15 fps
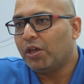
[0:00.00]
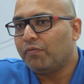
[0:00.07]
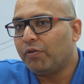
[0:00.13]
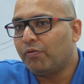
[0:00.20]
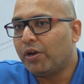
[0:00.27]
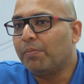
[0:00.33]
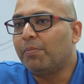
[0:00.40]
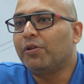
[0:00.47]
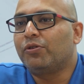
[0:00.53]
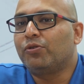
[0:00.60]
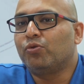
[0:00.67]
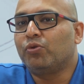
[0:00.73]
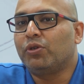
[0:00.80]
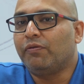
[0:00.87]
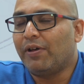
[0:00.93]
we were able
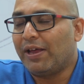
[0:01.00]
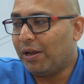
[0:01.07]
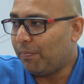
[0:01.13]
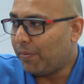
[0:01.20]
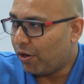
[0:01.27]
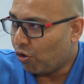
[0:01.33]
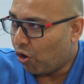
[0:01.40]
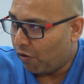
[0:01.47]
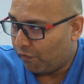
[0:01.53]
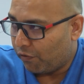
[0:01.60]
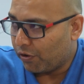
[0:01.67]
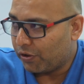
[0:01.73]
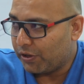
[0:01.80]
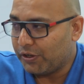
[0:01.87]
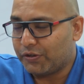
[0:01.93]
to develop and
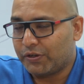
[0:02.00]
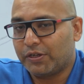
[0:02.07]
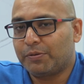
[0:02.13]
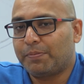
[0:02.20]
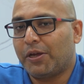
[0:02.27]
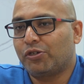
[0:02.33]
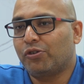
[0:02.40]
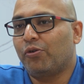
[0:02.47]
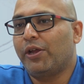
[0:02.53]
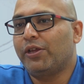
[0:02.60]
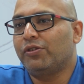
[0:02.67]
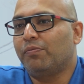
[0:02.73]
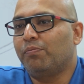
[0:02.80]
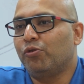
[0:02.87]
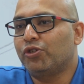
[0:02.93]
offer this special
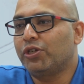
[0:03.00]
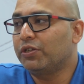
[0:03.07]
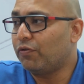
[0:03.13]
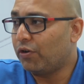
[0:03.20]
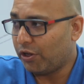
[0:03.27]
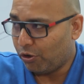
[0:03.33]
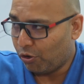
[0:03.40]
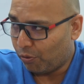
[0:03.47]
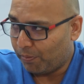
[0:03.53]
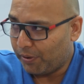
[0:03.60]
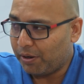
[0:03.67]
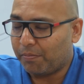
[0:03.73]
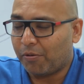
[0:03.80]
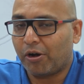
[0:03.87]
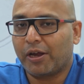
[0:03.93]
range of bushings for the
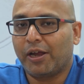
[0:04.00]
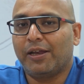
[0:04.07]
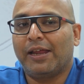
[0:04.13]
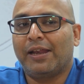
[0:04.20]
European market.